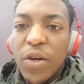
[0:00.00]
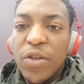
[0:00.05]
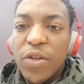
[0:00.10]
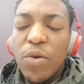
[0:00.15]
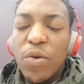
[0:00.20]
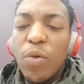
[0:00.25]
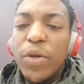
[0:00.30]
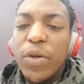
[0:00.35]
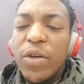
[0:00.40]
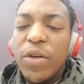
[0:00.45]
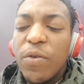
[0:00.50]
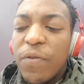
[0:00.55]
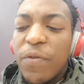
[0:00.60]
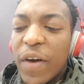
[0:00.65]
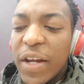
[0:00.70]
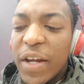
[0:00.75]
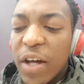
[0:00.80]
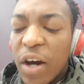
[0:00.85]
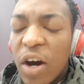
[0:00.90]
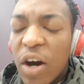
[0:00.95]
You'll
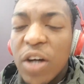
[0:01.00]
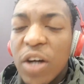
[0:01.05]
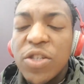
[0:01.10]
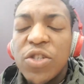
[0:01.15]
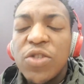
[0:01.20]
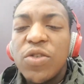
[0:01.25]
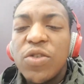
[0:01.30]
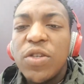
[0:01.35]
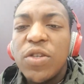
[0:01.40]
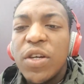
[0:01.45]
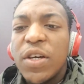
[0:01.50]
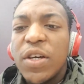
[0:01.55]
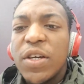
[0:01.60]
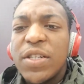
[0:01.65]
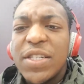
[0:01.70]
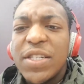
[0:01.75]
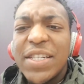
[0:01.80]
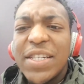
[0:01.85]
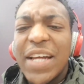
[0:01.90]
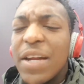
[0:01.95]
find it hard to
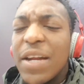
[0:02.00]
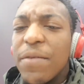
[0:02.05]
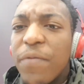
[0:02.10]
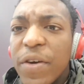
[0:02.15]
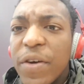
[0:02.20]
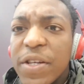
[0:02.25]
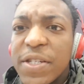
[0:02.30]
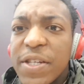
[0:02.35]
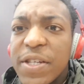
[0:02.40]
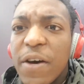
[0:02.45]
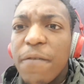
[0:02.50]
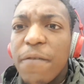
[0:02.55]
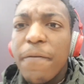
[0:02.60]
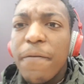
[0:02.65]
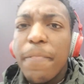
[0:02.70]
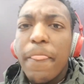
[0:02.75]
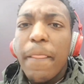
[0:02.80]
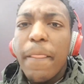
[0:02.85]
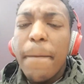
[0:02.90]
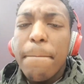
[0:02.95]
stand up for yourself.
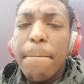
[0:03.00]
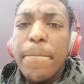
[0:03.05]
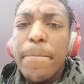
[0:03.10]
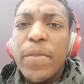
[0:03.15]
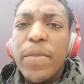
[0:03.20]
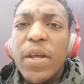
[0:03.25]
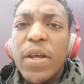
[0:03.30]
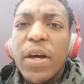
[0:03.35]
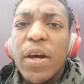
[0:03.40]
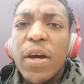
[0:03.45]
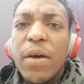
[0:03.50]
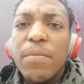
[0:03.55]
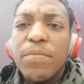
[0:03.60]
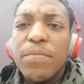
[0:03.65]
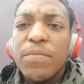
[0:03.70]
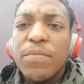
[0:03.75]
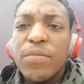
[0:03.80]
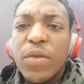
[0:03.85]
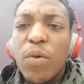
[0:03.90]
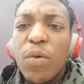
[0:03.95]

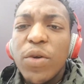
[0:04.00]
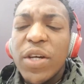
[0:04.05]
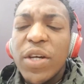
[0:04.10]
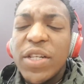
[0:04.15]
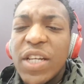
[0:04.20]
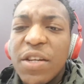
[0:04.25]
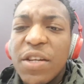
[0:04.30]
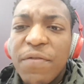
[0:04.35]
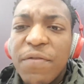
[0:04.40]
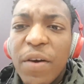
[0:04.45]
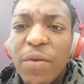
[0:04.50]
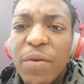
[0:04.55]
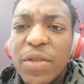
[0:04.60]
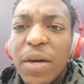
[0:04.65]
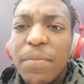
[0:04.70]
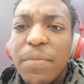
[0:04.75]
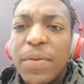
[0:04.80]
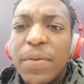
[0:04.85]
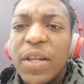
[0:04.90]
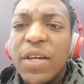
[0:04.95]
When you identify with
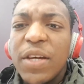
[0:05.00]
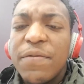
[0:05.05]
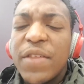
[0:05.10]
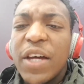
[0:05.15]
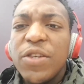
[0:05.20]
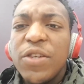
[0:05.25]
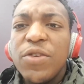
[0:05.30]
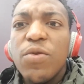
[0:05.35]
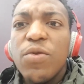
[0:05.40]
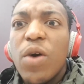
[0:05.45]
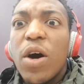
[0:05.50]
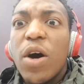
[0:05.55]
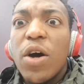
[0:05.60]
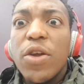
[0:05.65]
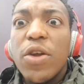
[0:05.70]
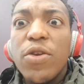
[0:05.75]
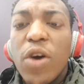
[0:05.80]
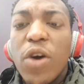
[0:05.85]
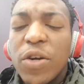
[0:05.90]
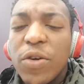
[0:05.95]
that belief that you are
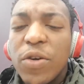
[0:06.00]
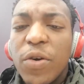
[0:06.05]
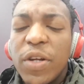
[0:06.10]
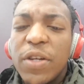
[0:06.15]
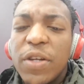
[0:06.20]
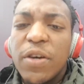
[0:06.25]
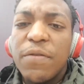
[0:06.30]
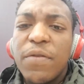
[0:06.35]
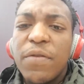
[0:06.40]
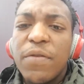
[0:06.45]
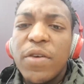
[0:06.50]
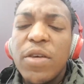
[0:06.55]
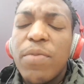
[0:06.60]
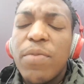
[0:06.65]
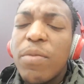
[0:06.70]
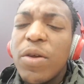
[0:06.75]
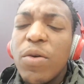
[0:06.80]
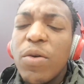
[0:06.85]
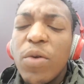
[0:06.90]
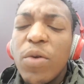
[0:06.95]
not good enough, you
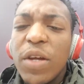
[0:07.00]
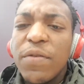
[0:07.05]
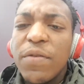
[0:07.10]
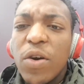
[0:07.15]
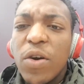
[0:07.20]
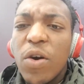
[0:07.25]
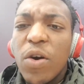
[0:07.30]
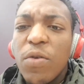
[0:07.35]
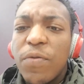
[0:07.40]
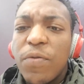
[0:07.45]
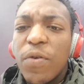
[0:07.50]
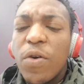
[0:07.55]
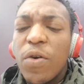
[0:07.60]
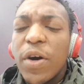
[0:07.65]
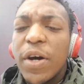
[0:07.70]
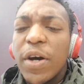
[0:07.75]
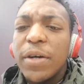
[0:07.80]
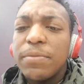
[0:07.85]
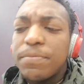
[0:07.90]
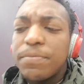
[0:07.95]
probably won't even go for